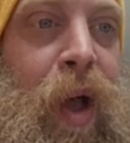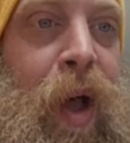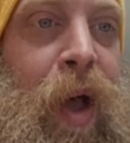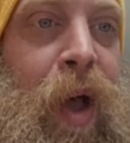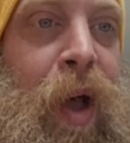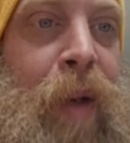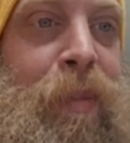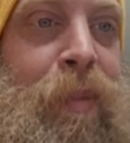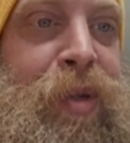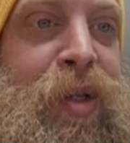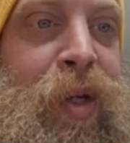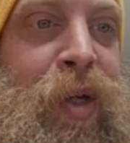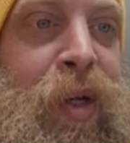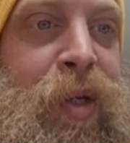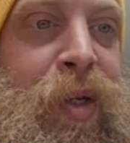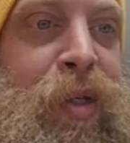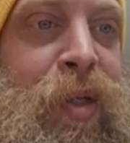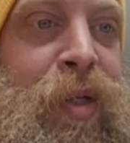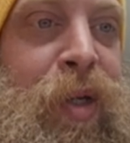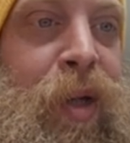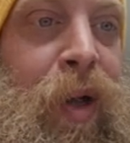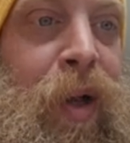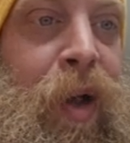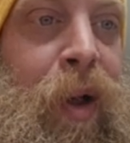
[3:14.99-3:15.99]

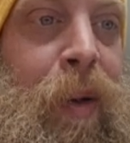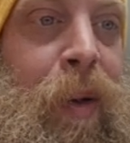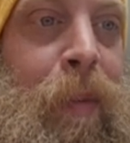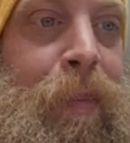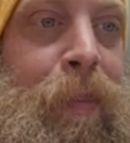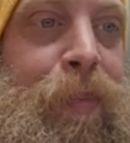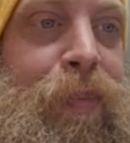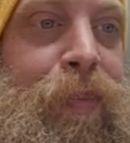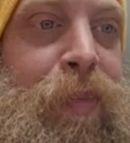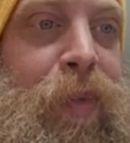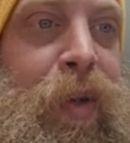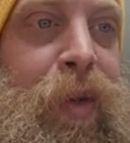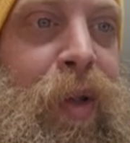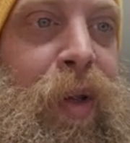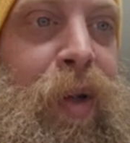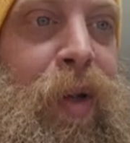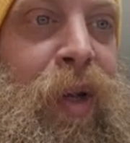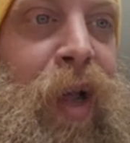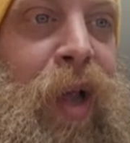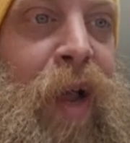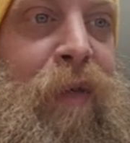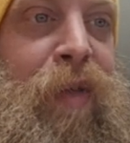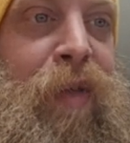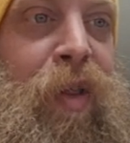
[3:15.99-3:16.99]
object kind
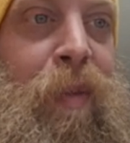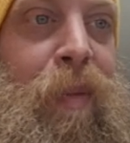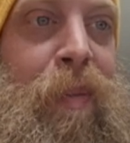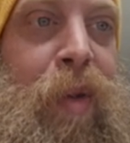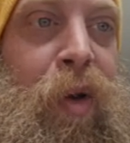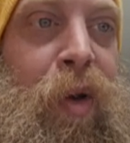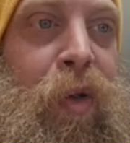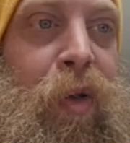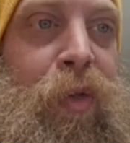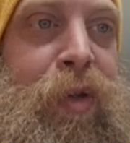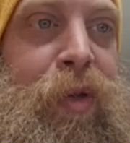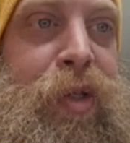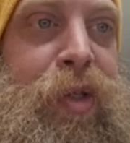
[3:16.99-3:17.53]
of in the middle of the